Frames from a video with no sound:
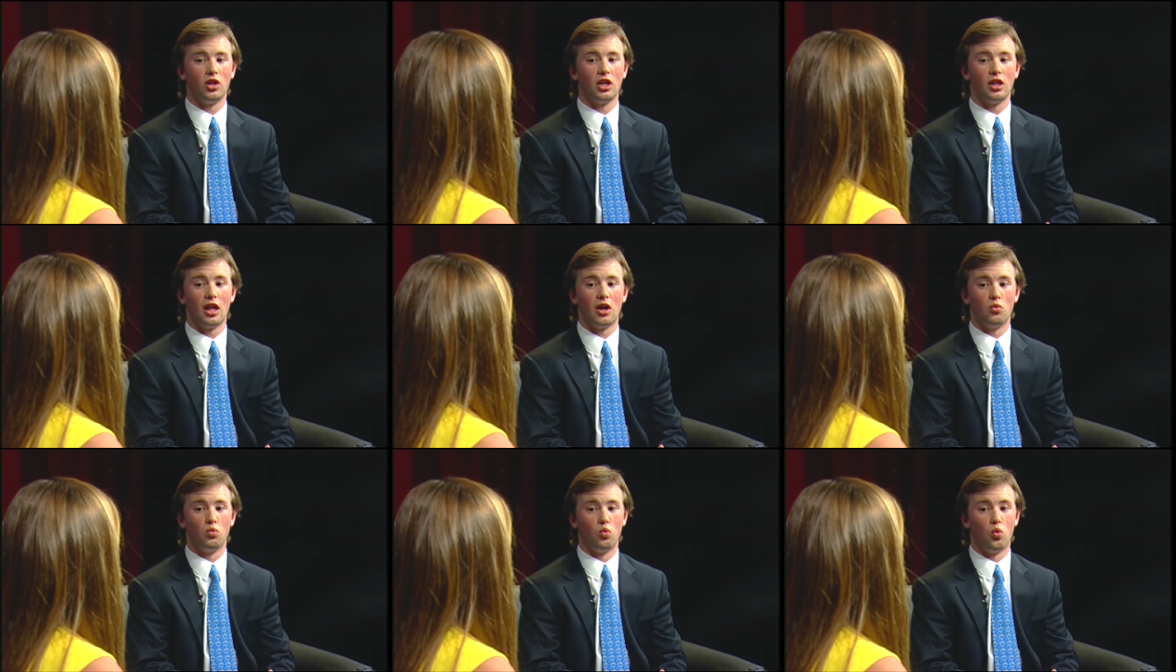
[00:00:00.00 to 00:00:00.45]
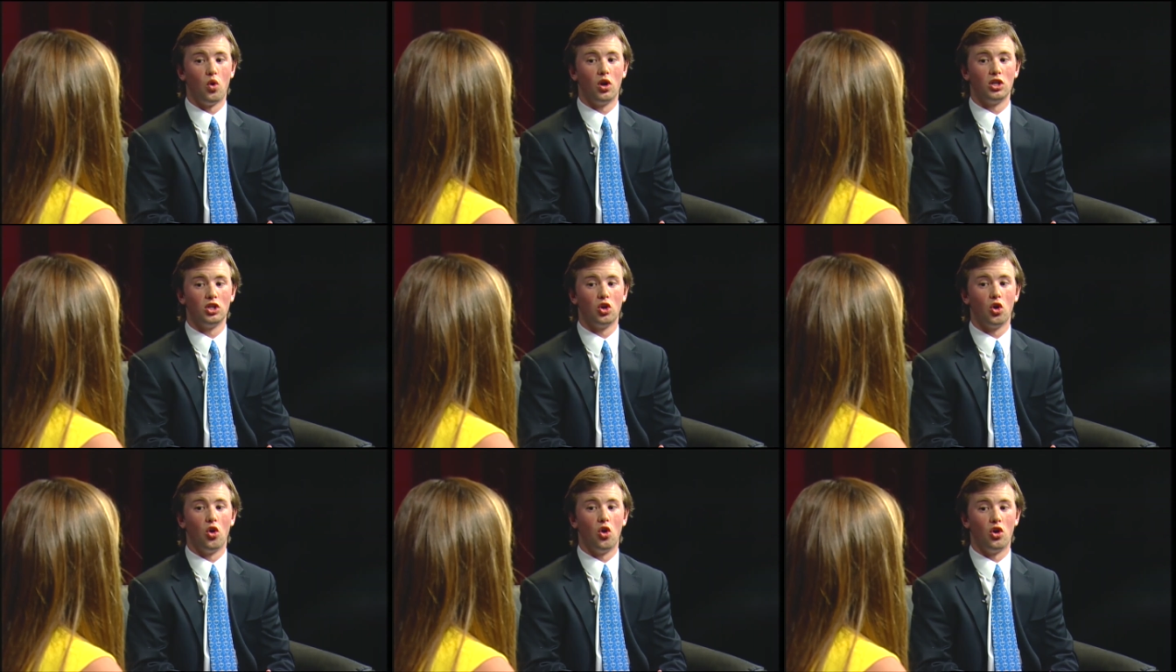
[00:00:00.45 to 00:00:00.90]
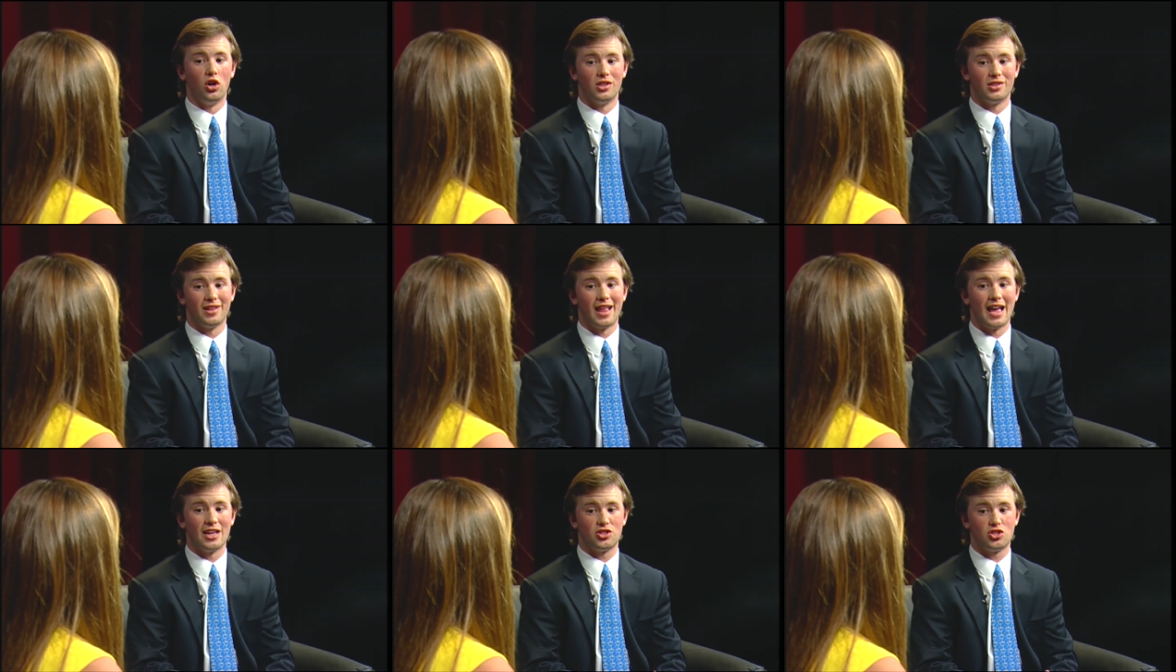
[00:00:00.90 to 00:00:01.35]
allowed 1 goal in his
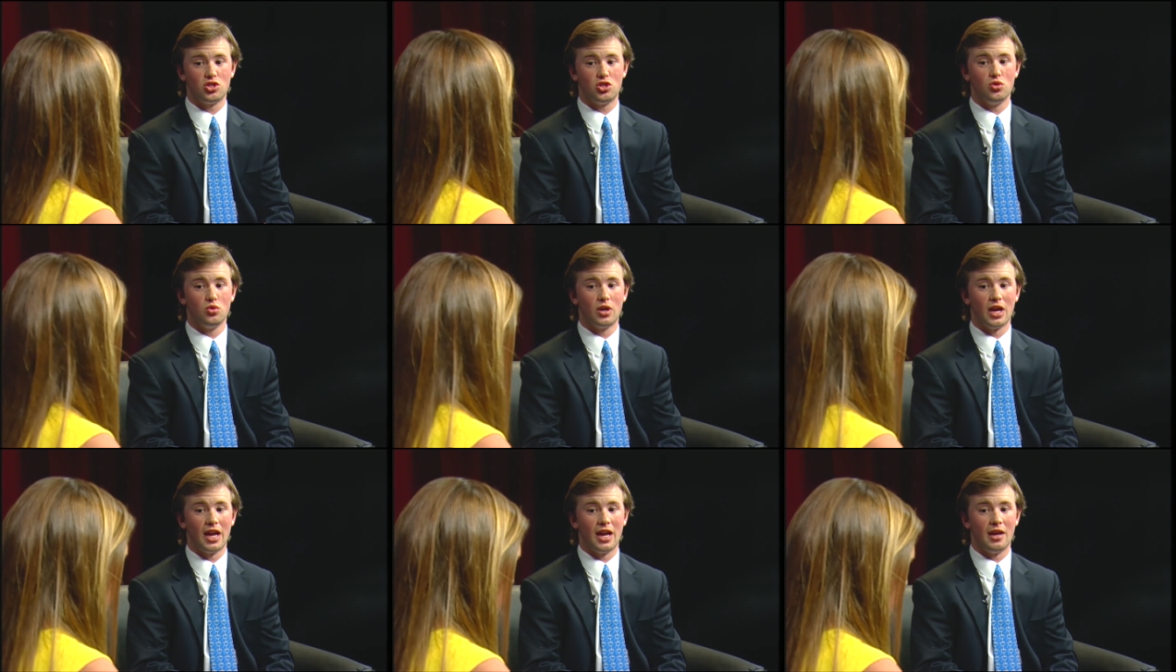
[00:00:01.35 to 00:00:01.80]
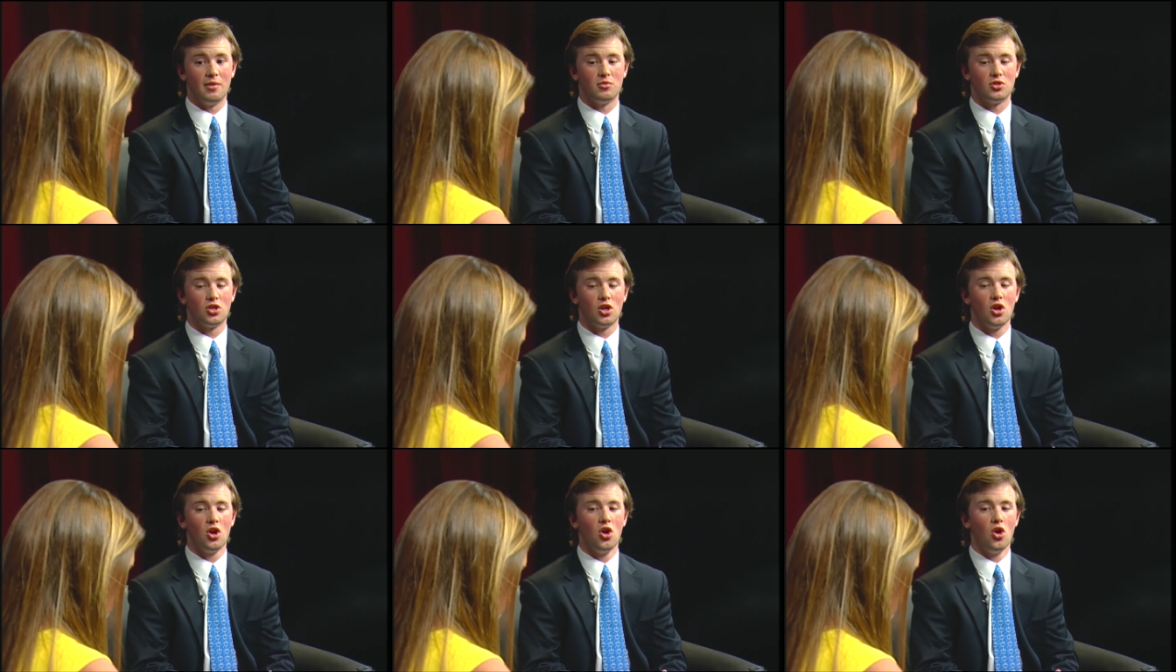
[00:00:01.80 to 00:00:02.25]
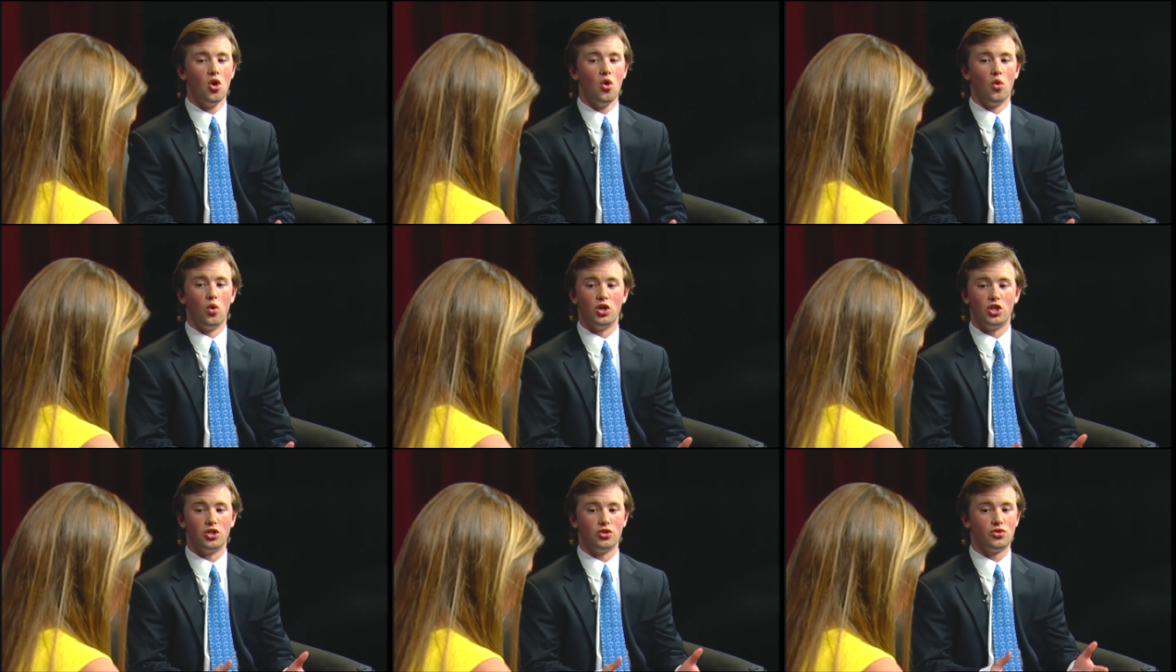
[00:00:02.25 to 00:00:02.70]
last 2 games,
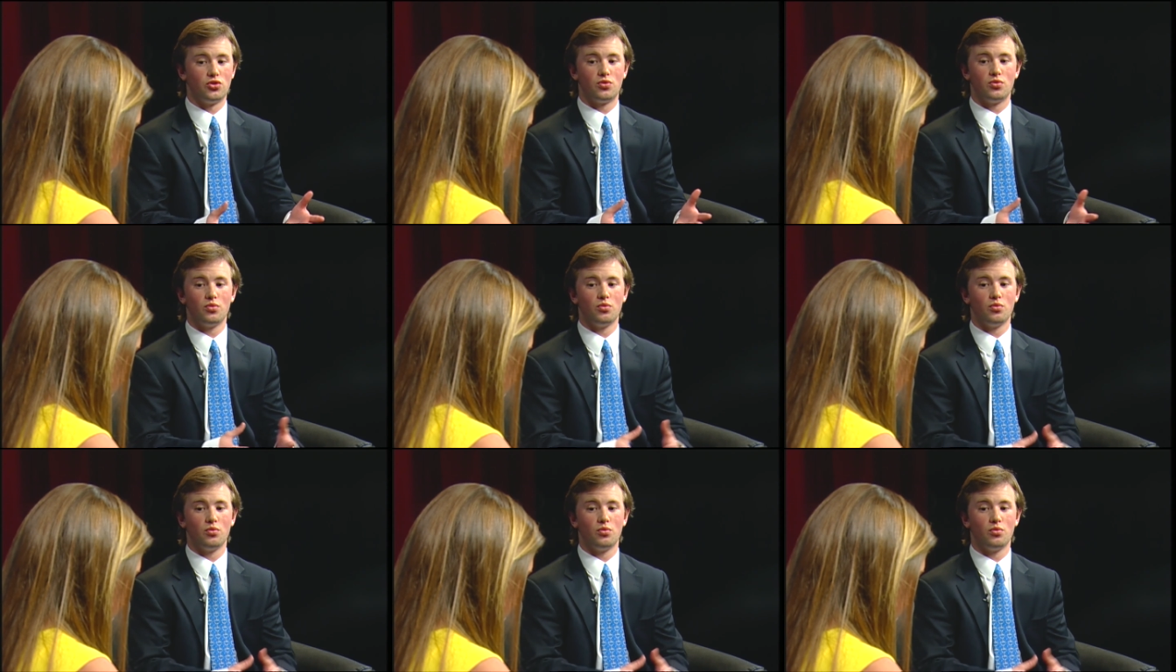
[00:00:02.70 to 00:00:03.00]
which is